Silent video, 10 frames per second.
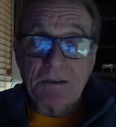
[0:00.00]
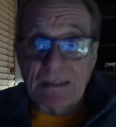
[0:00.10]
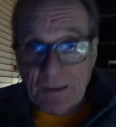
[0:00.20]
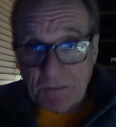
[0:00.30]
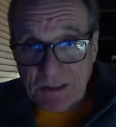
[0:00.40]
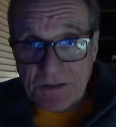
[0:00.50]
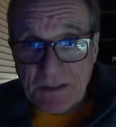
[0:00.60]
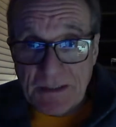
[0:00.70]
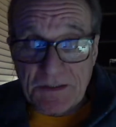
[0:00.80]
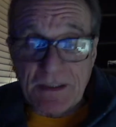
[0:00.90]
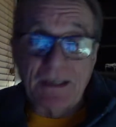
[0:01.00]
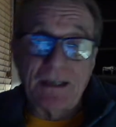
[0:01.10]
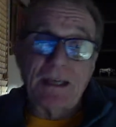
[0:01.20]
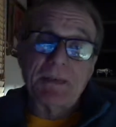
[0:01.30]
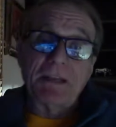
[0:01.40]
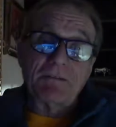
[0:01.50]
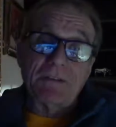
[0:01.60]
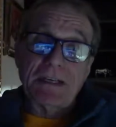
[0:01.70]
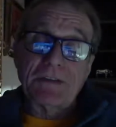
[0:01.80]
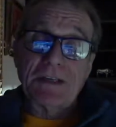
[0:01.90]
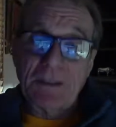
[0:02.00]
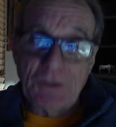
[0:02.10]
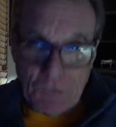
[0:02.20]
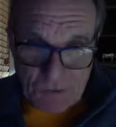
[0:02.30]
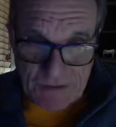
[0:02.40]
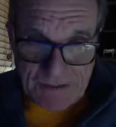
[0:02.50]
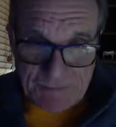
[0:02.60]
And now when I say style, I mean very, very loosely.